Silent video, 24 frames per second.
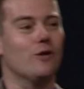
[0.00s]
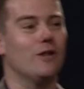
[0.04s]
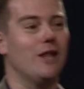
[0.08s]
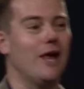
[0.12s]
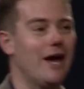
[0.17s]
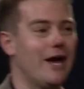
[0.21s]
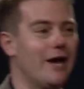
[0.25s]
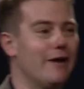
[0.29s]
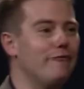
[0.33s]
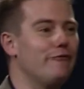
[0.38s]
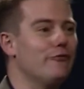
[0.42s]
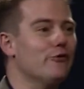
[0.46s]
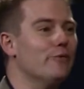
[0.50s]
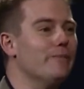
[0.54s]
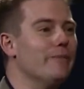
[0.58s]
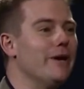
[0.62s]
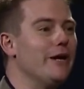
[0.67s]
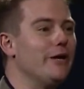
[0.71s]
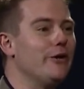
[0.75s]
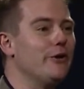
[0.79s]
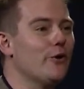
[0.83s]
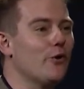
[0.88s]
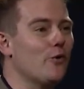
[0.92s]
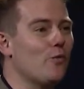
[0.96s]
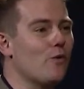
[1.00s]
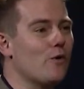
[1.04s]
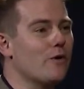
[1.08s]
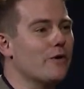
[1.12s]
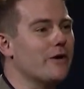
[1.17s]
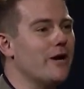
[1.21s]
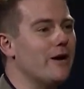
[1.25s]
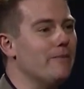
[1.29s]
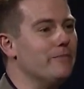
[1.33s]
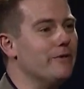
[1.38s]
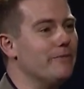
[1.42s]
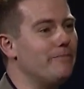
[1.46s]
life you'll make your Word
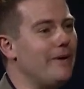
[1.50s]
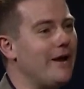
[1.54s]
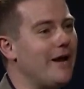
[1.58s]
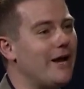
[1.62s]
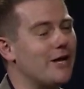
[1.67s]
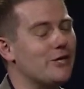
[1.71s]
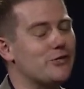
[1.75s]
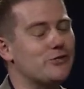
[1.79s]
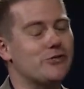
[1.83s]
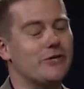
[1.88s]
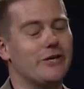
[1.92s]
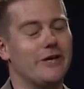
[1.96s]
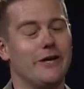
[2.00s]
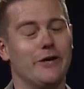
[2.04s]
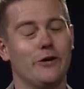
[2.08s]
come to pass,